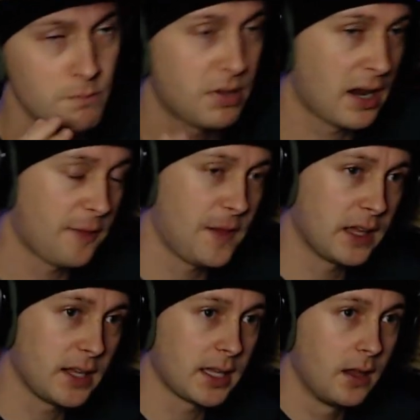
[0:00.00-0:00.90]
But I
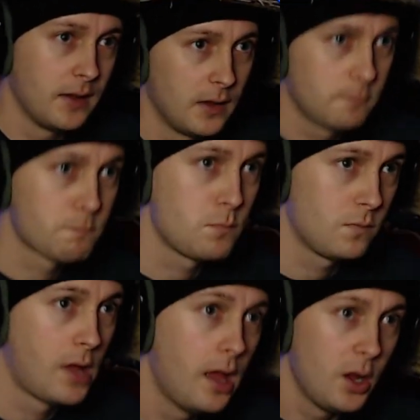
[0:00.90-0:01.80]
think, like,
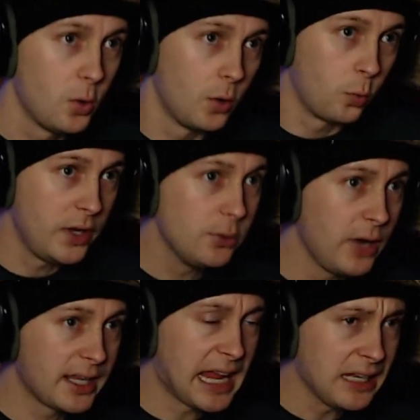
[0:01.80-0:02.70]
we
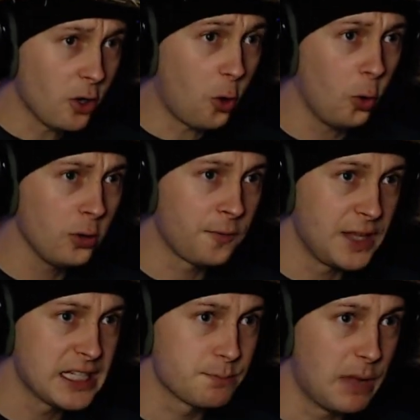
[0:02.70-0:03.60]
regain all of
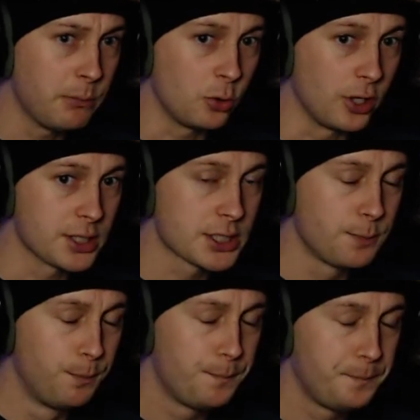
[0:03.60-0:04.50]
these
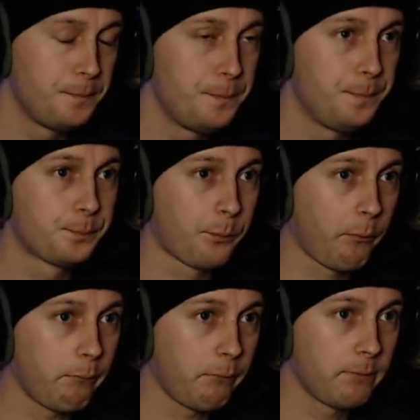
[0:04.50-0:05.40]
memories,
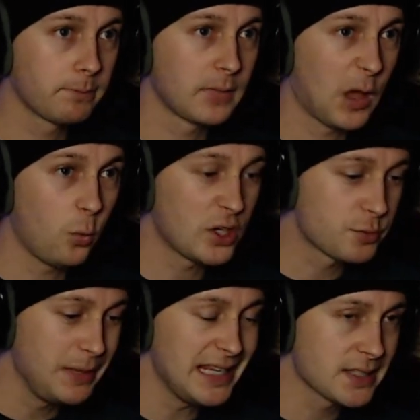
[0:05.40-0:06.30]
which
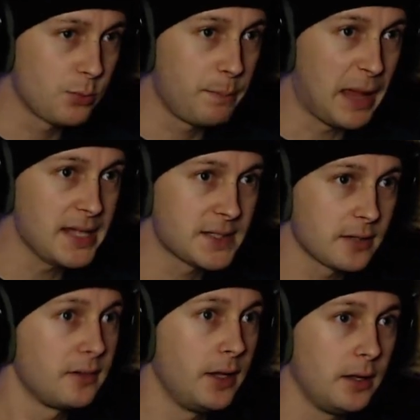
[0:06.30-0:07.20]
means we
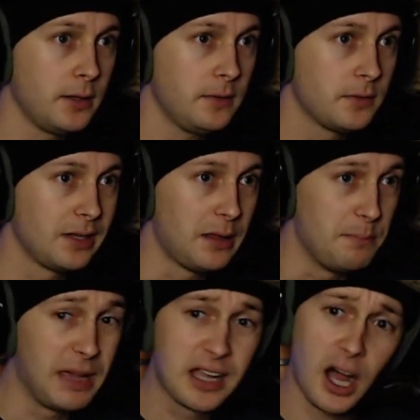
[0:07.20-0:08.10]
basically
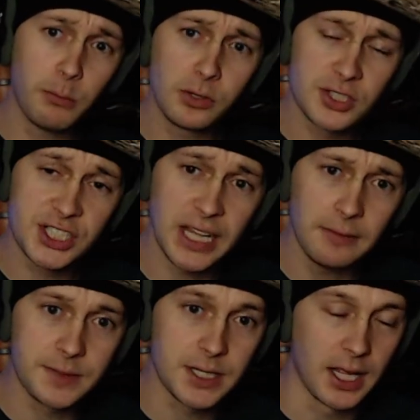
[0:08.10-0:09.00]
become
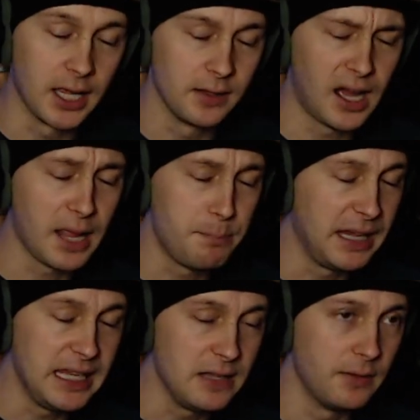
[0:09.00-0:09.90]
ourselves again, I
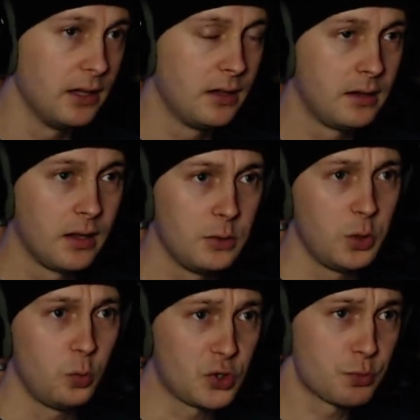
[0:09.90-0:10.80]
believe,
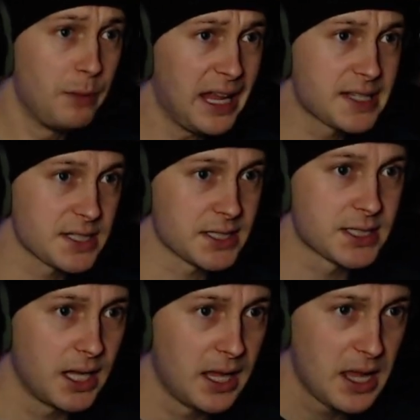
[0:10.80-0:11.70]
which makes
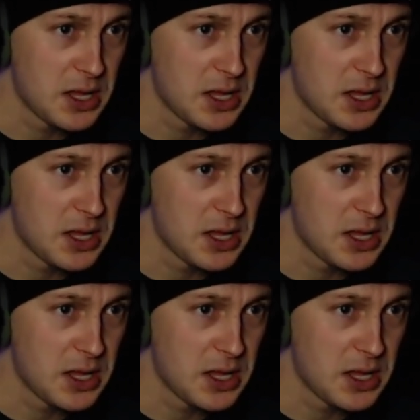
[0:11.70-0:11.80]
us